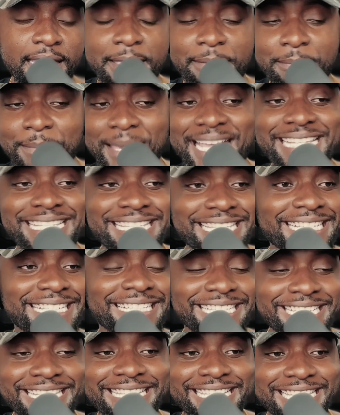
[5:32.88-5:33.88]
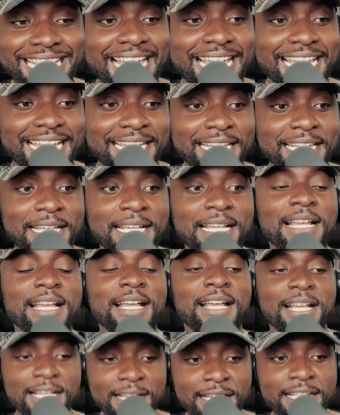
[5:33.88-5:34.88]
He basically said,
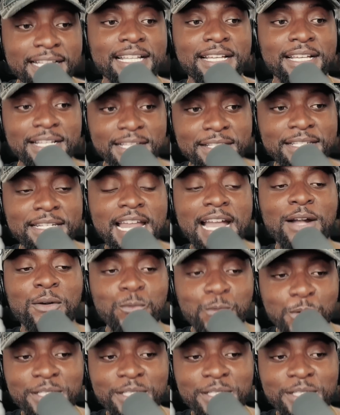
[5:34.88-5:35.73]
now,